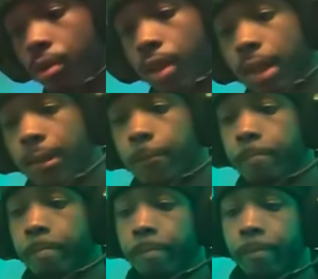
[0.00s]
Like
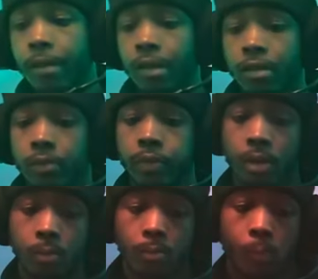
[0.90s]

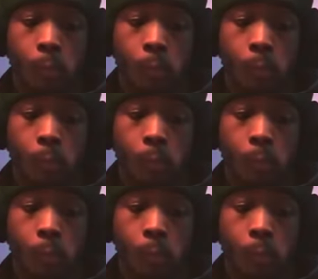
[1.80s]
from